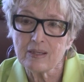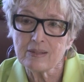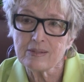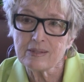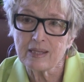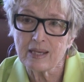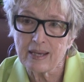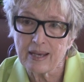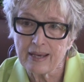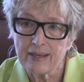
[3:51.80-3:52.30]

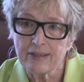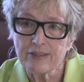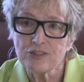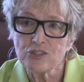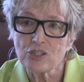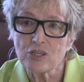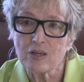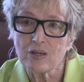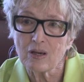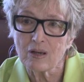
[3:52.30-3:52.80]
is the
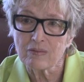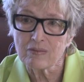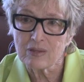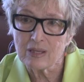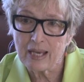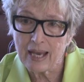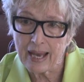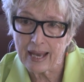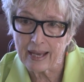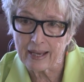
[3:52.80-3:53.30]
energy of
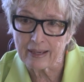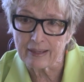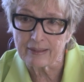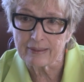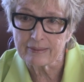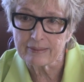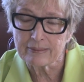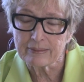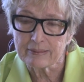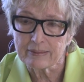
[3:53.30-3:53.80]
yang
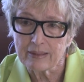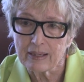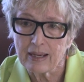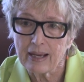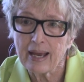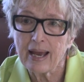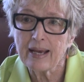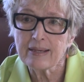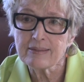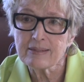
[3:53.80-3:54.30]

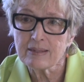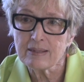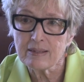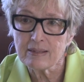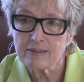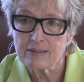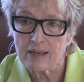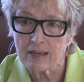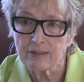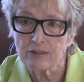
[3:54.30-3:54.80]
as it
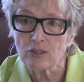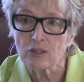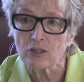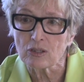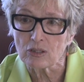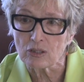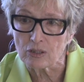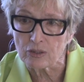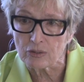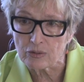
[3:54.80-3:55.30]
is on
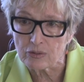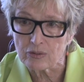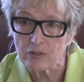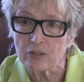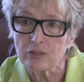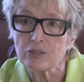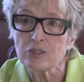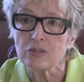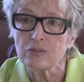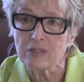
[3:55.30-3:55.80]
your earth
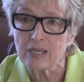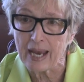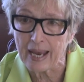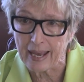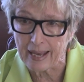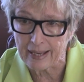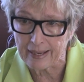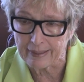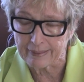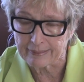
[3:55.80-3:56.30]

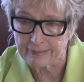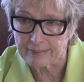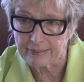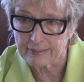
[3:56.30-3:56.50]
today.